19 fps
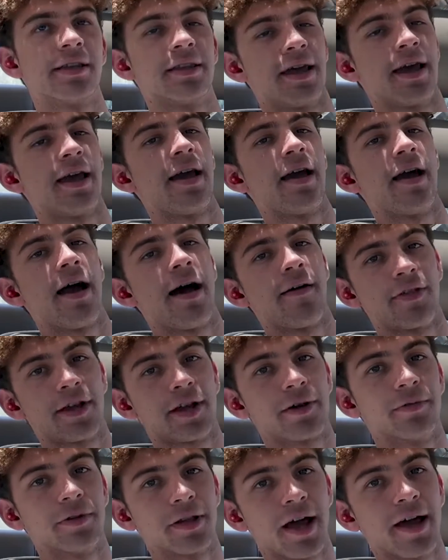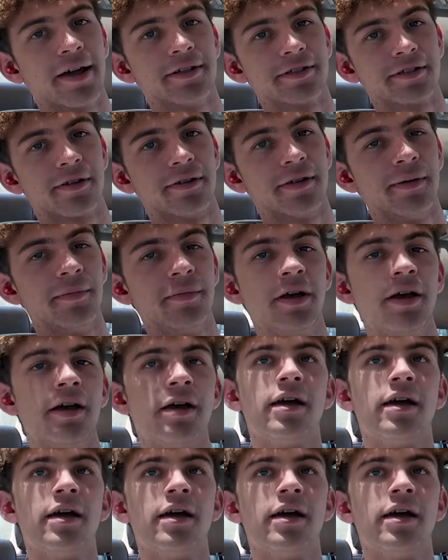and they have like a reliance on them.